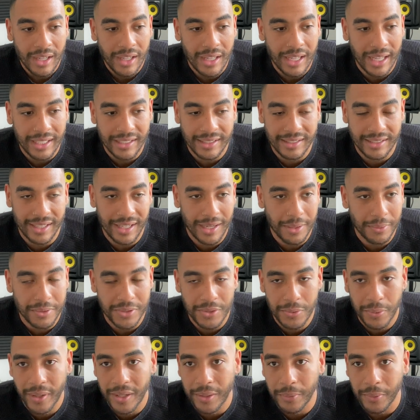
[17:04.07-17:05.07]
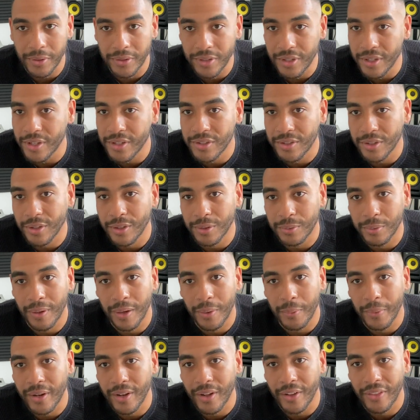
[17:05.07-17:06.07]
like you say, I was twenty-one years old when
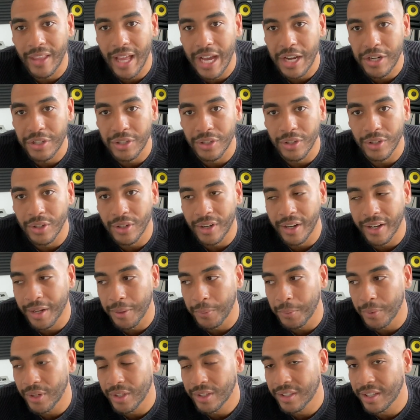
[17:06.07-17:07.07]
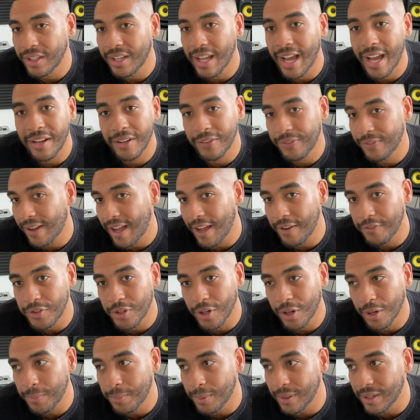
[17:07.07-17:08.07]
I went on that show, and I worked a nine to five
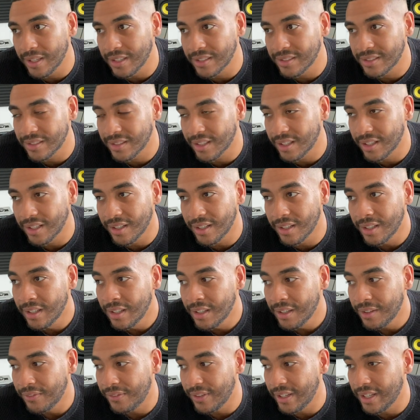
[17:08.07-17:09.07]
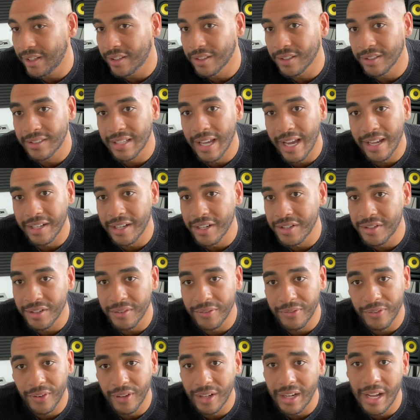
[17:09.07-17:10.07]
job as a vehicle
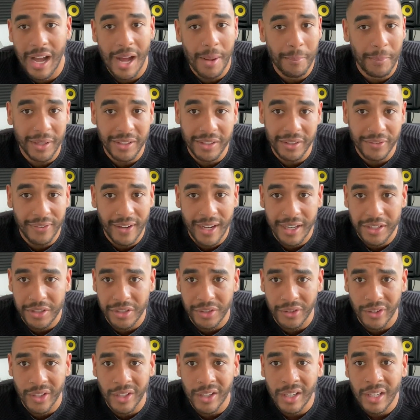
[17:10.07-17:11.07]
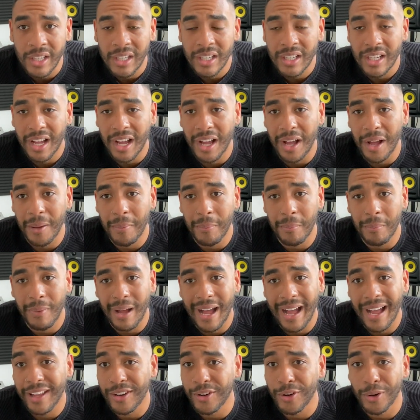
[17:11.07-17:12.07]
technician for a car manufacturer. Um,
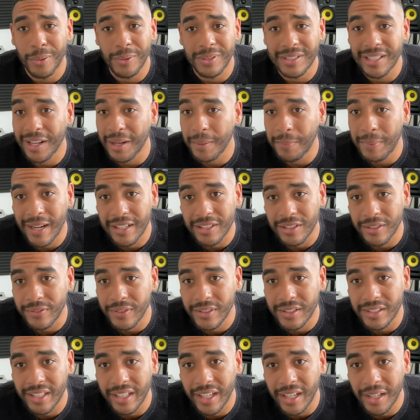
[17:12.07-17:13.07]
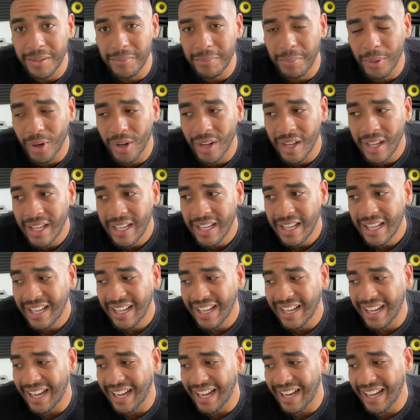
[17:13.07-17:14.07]
I had always had a passion for singing, but
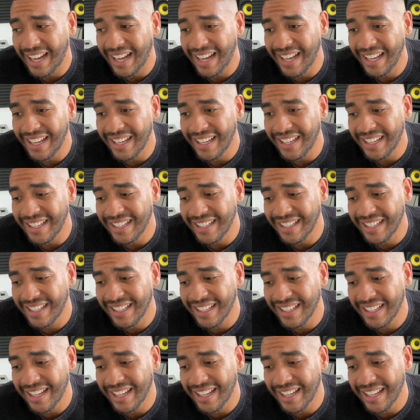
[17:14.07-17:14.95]
I...